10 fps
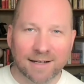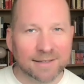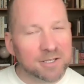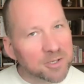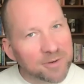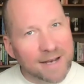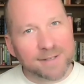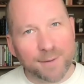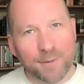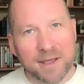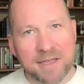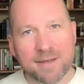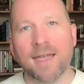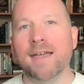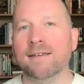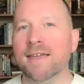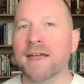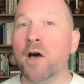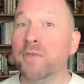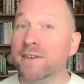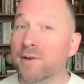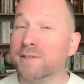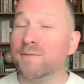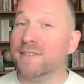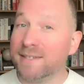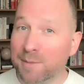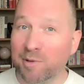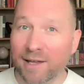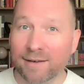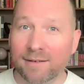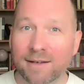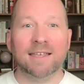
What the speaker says: a little creativity, and a healthy dose of discipline